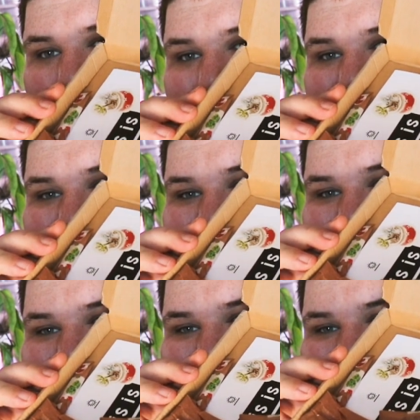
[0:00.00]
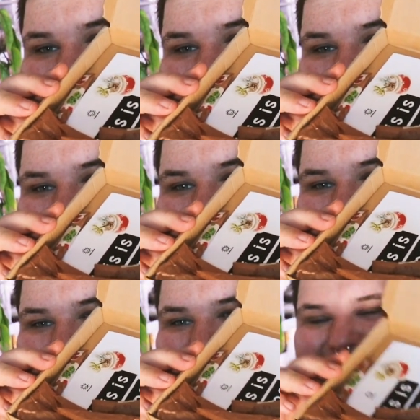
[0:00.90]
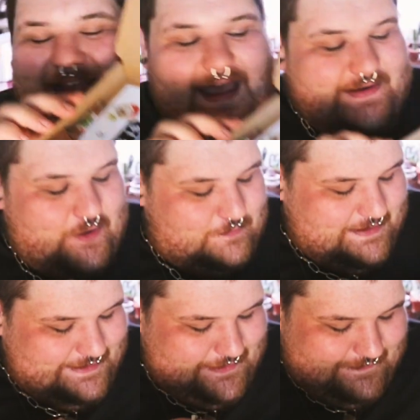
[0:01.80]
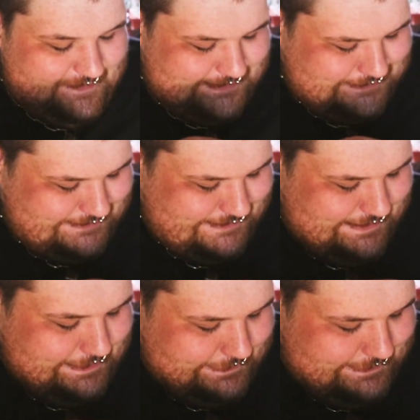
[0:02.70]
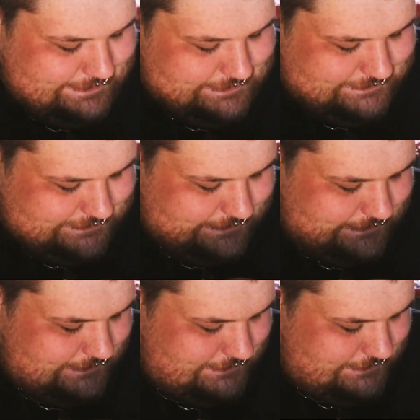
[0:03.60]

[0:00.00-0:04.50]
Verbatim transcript: happiness. And oh my God, there's stickers.